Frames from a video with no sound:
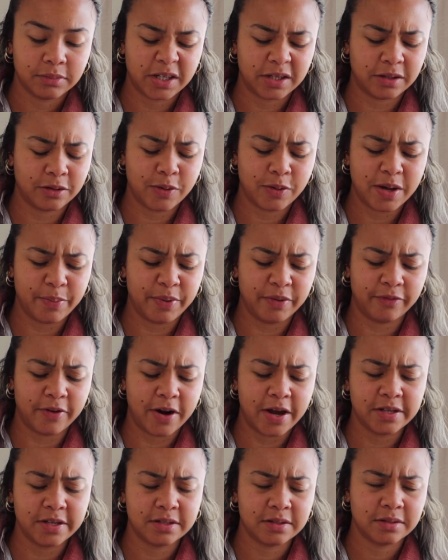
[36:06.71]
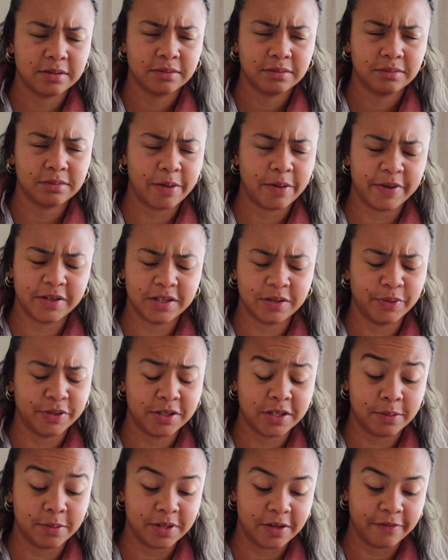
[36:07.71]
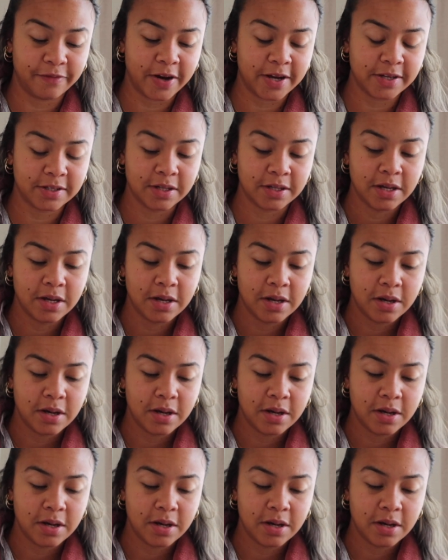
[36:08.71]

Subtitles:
I don't know why I put fries. I meant to put subs and fries.